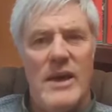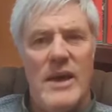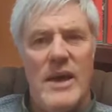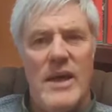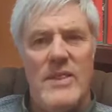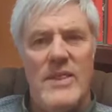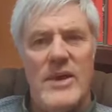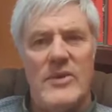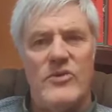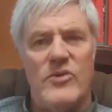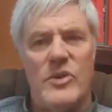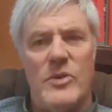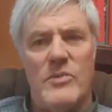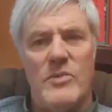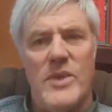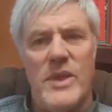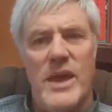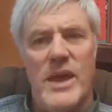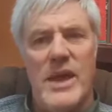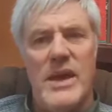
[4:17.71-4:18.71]
and that
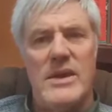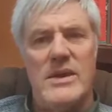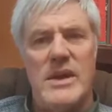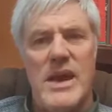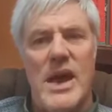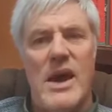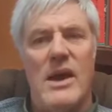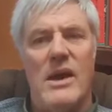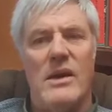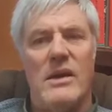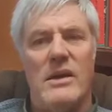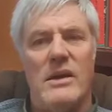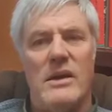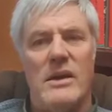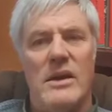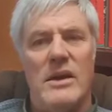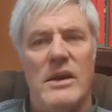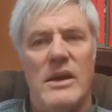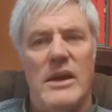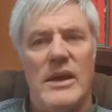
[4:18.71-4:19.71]
from there down,
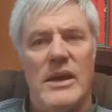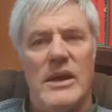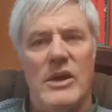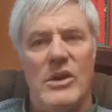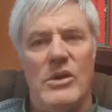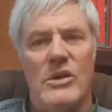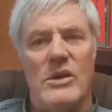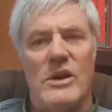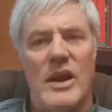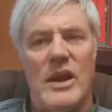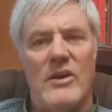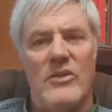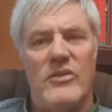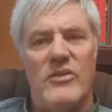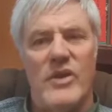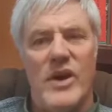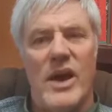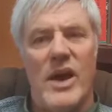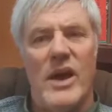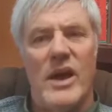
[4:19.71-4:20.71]
he looked like
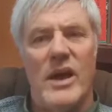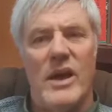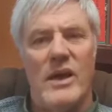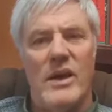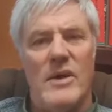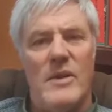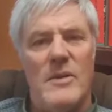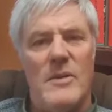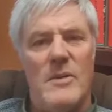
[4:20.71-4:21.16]
fire,